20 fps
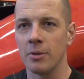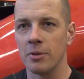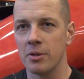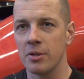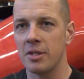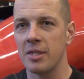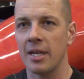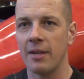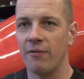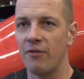
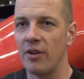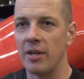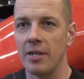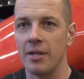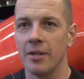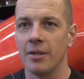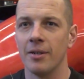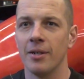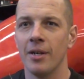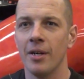stick
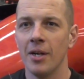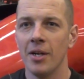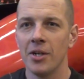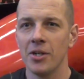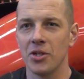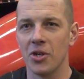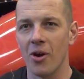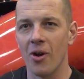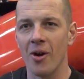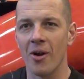figure
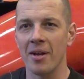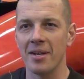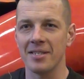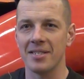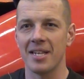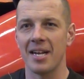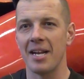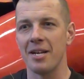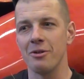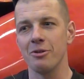
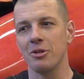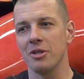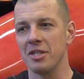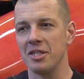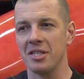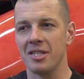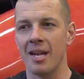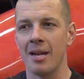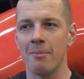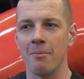drawings that I usually
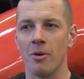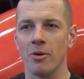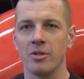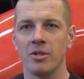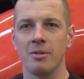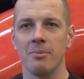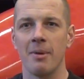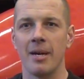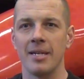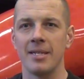send
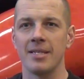most of my